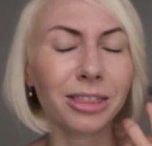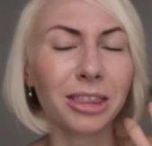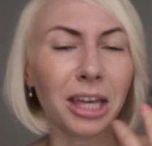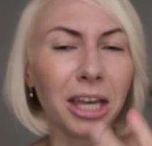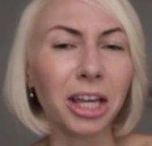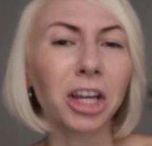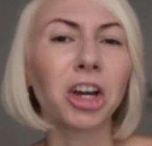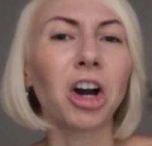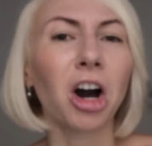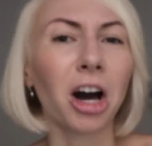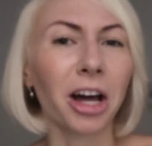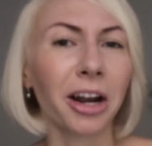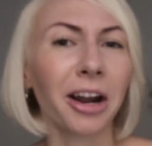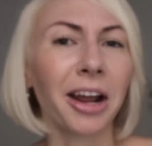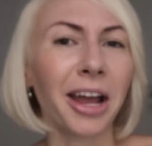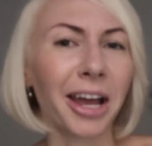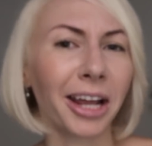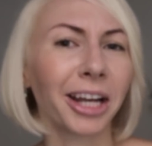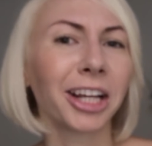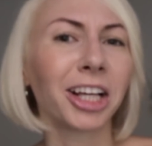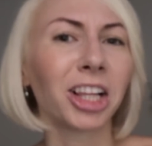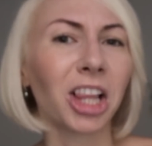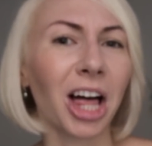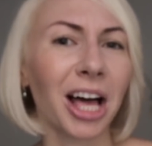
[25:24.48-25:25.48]
Thank God I
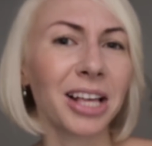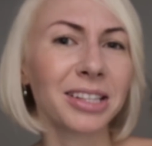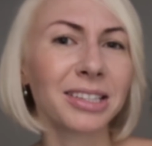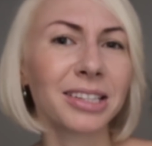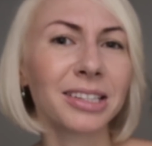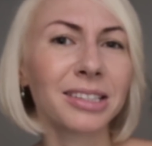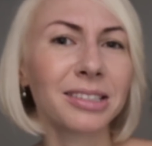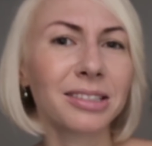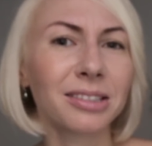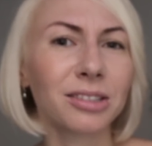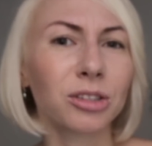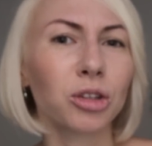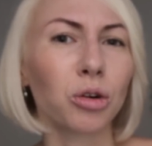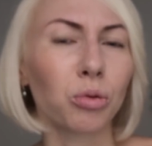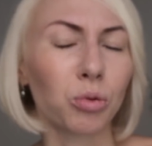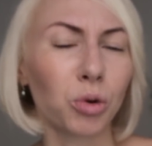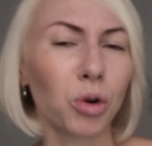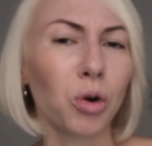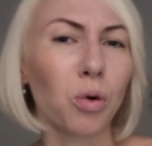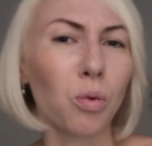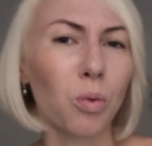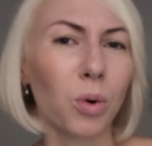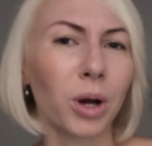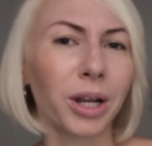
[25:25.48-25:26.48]
had glasses, so
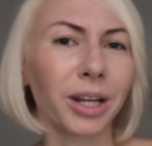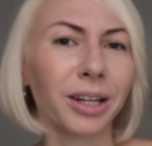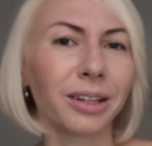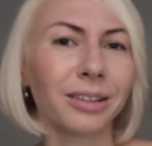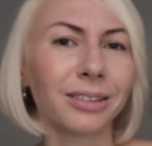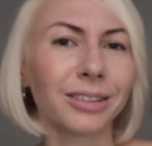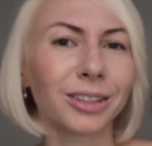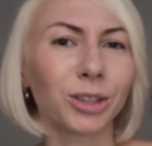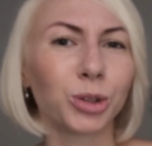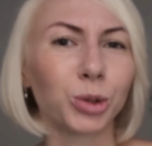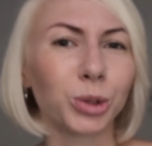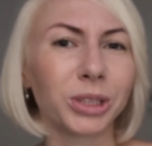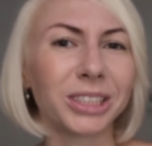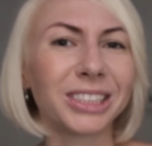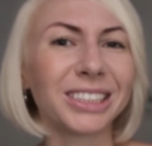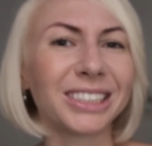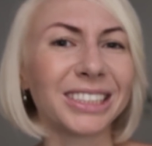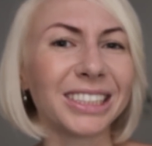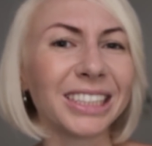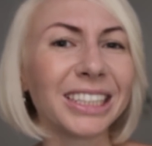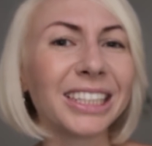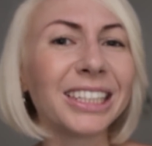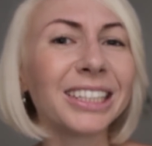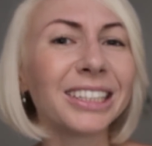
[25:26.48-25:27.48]
no one could
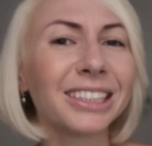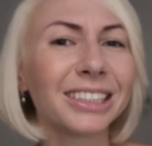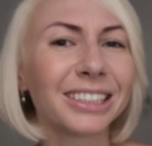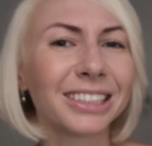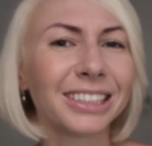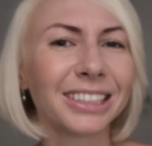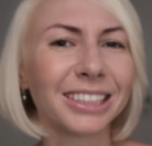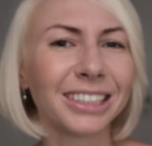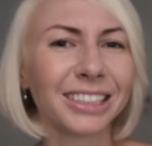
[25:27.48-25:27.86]
see